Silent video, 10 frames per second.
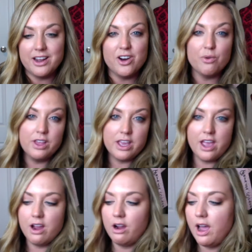I don't really
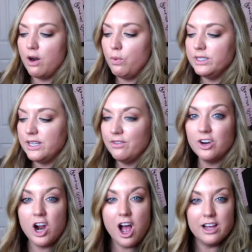care, kind of
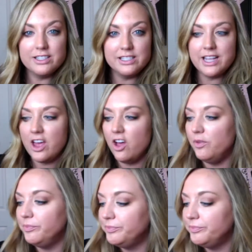whatever on sale.